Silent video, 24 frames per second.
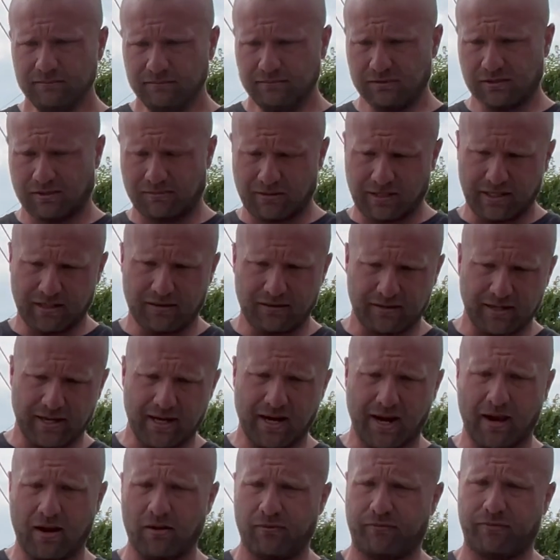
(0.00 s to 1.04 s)
So I'm like, okay,
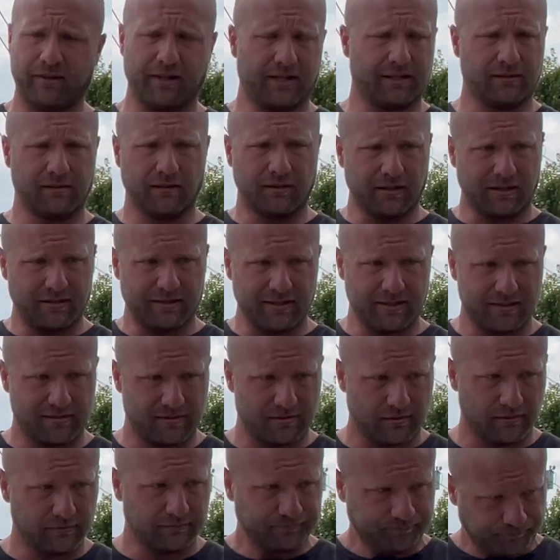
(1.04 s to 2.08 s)
I don't feel like looking at this.
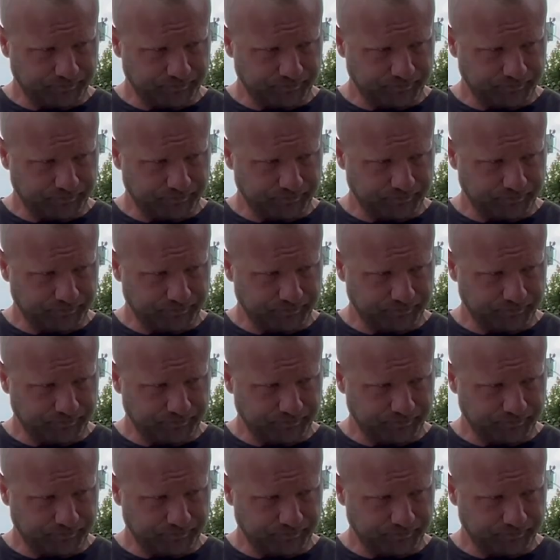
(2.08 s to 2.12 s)
So